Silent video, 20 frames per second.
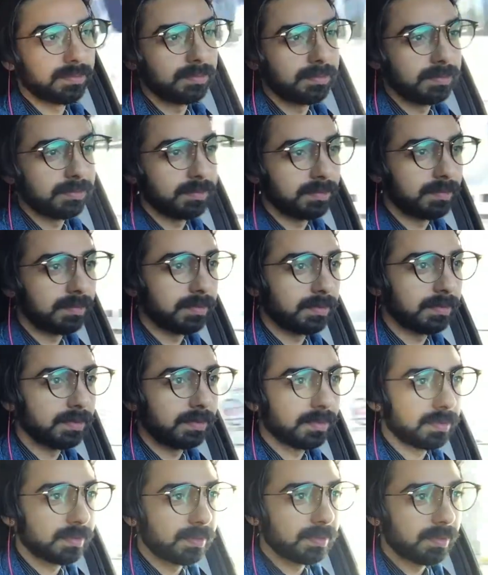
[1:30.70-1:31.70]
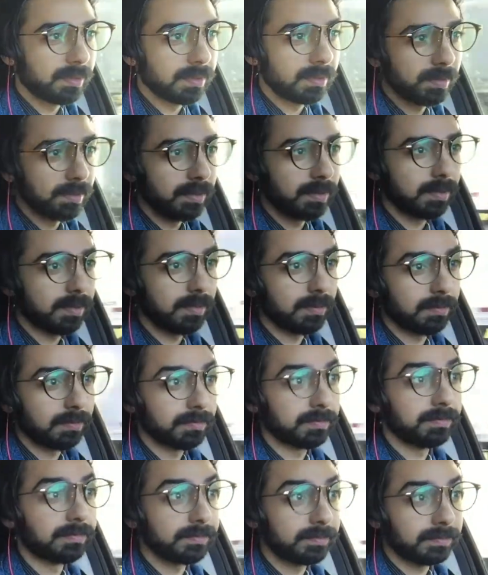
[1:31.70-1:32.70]

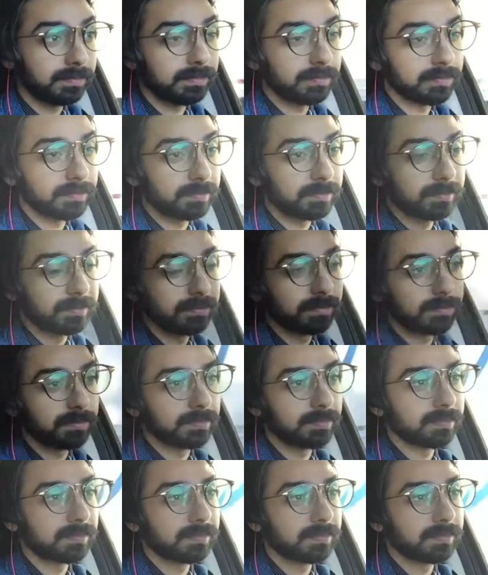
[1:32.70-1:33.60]
The person shown says nothing.